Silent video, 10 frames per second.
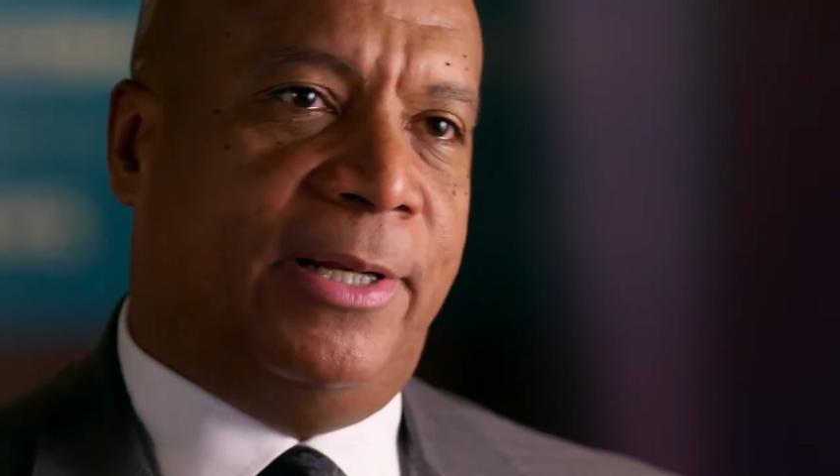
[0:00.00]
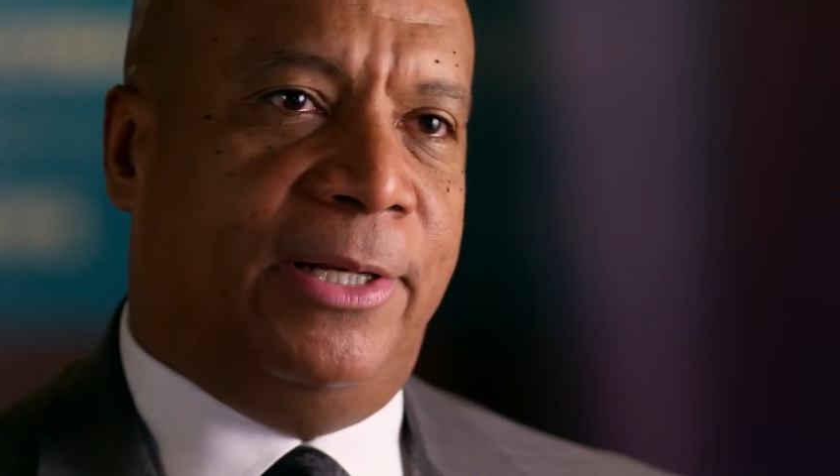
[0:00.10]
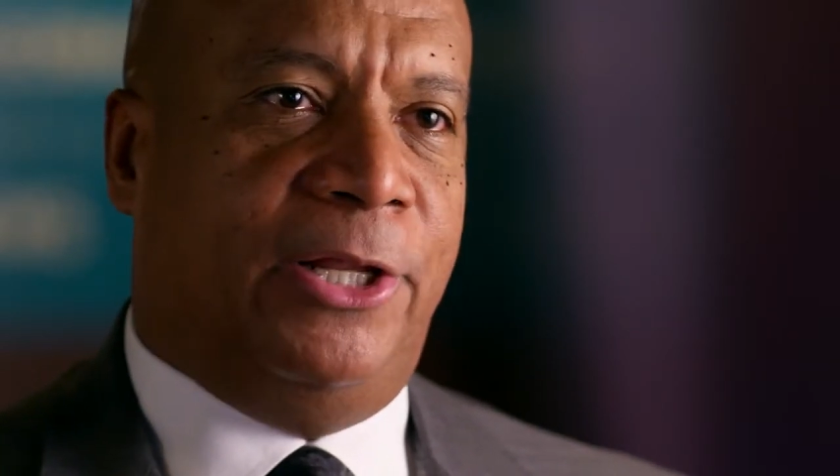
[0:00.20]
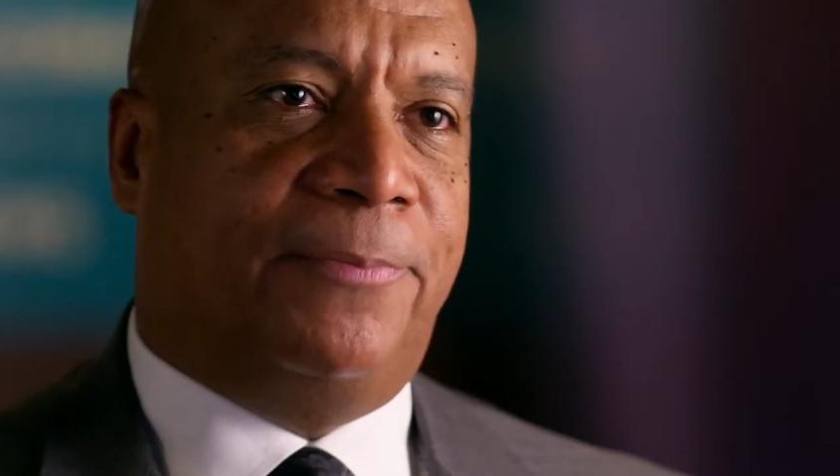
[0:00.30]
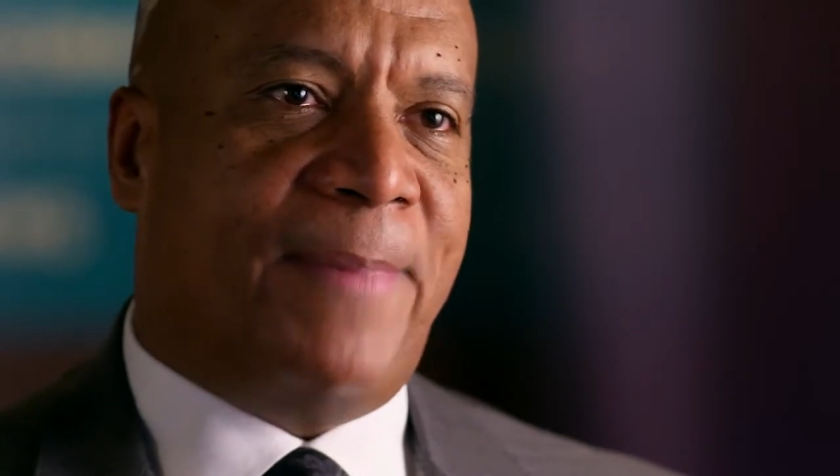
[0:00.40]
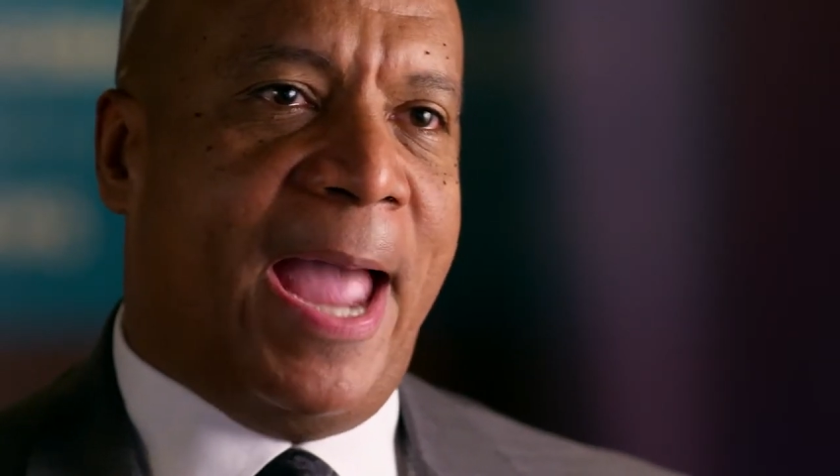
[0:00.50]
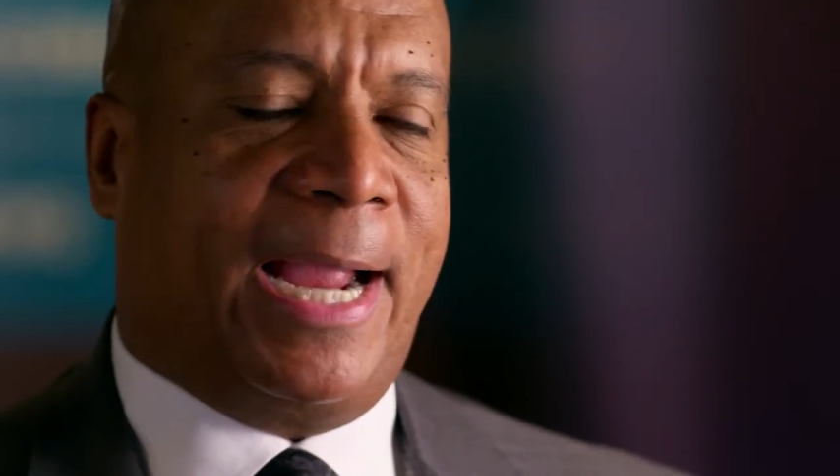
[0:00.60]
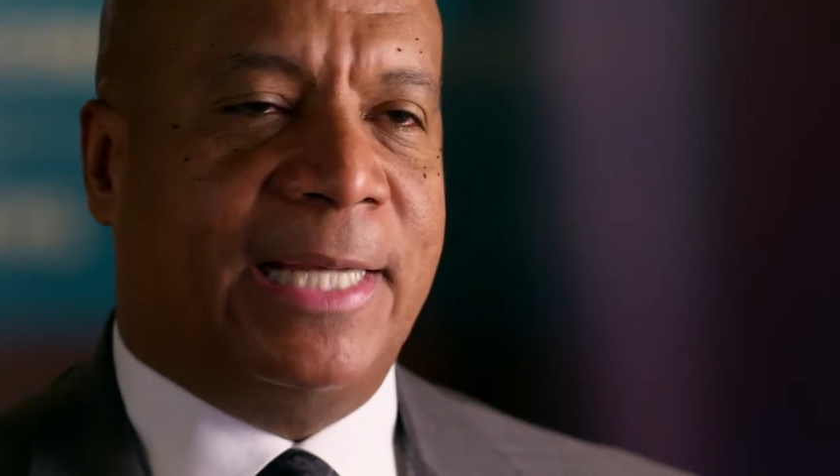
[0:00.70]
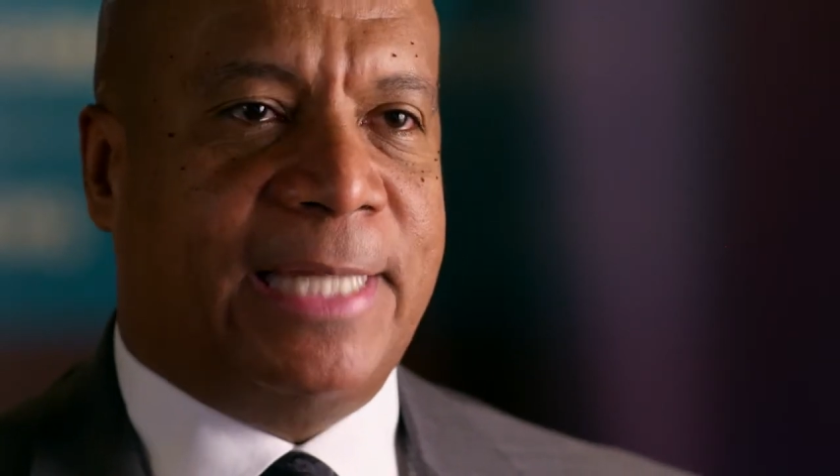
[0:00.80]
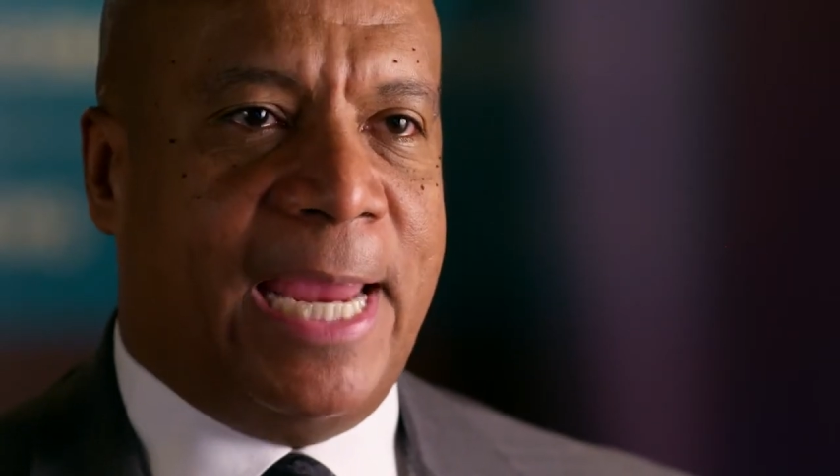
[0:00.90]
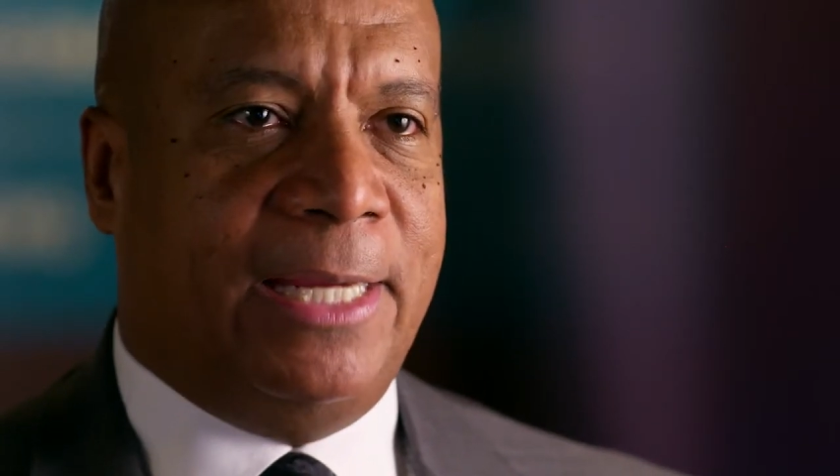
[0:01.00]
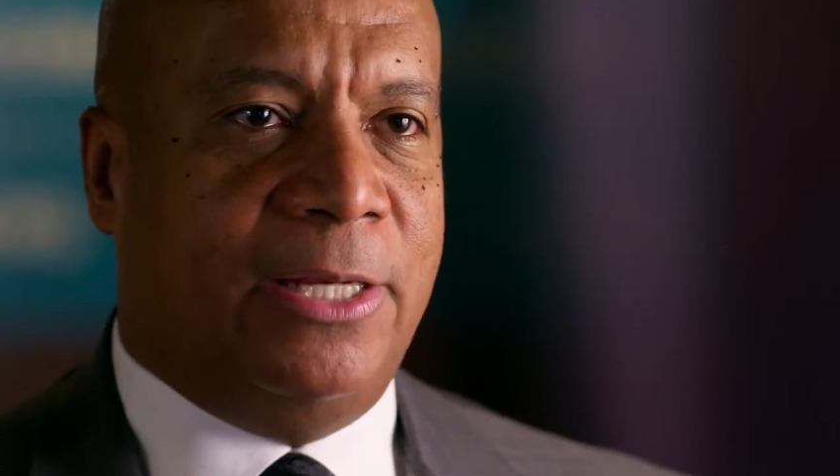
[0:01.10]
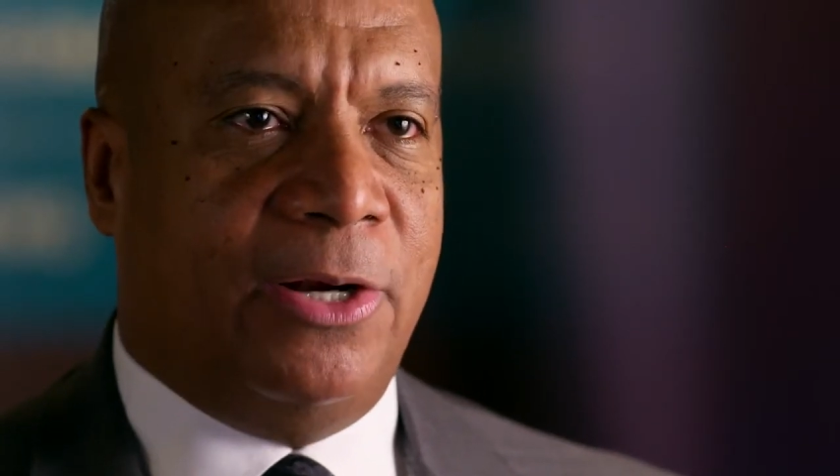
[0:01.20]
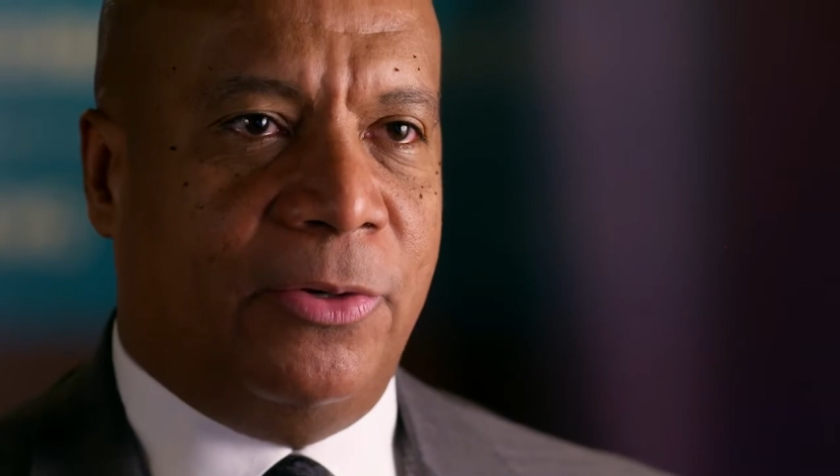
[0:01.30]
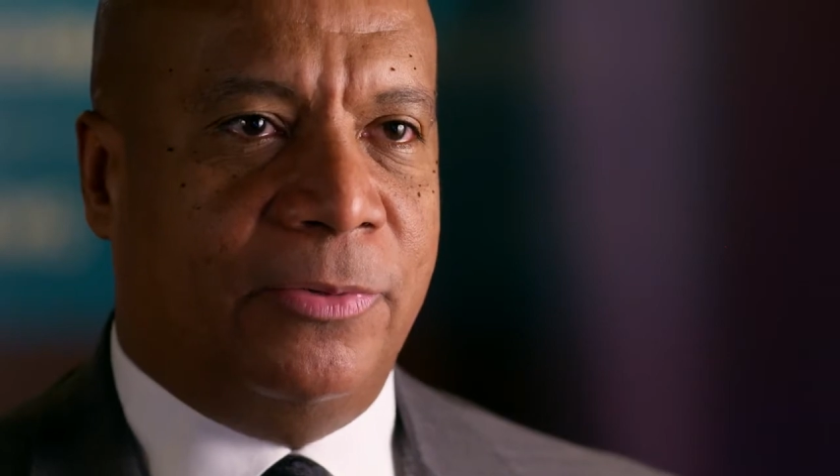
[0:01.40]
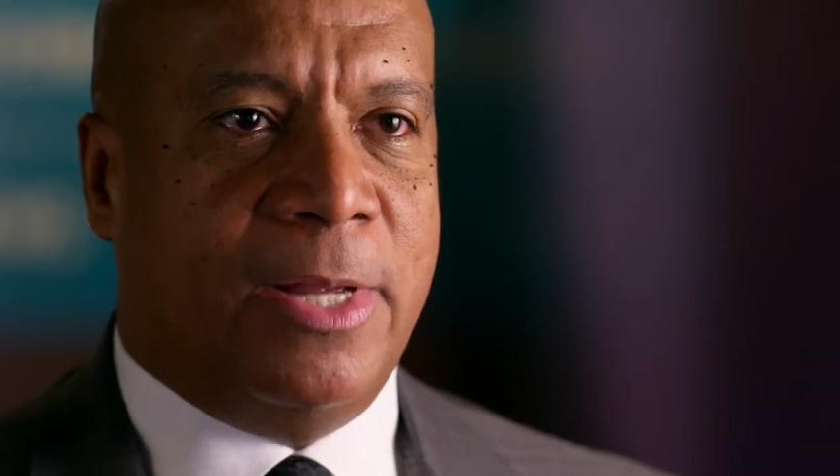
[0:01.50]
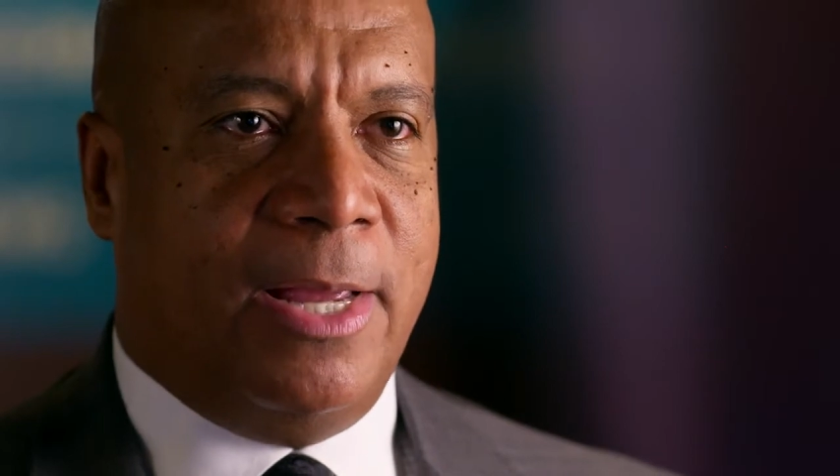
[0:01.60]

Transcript: and look back, I say, you're